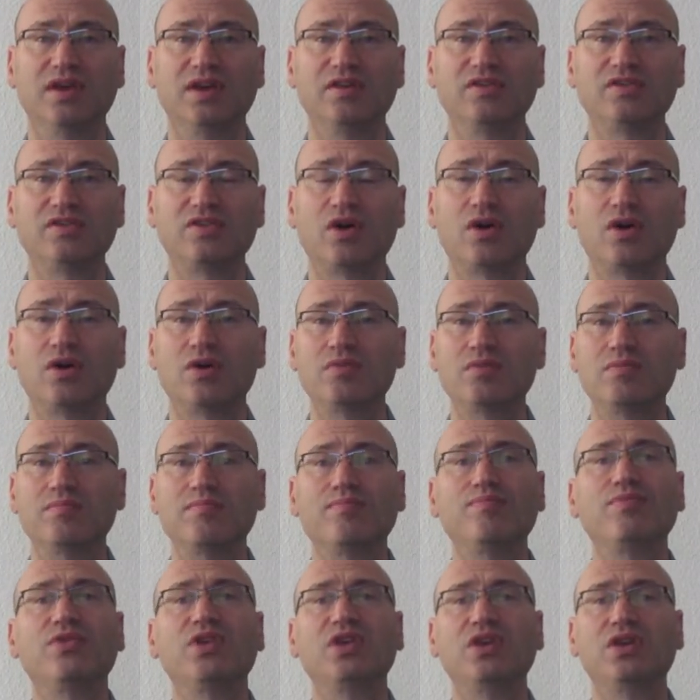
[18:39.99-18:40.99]
So
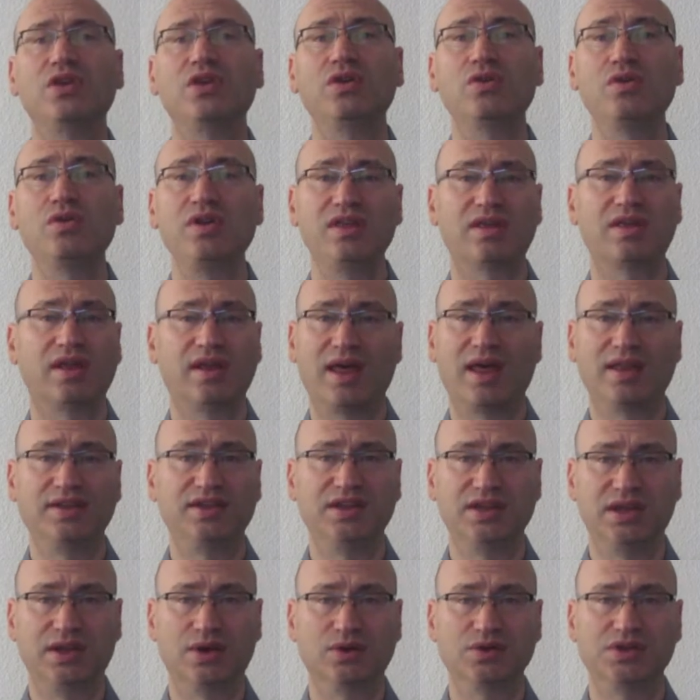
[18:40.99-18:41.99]
you need an
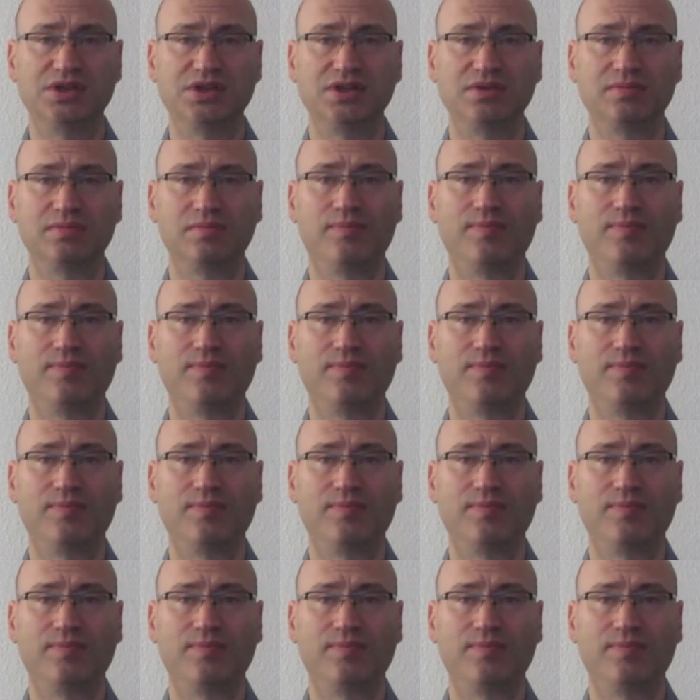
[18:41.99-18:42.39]
antidote.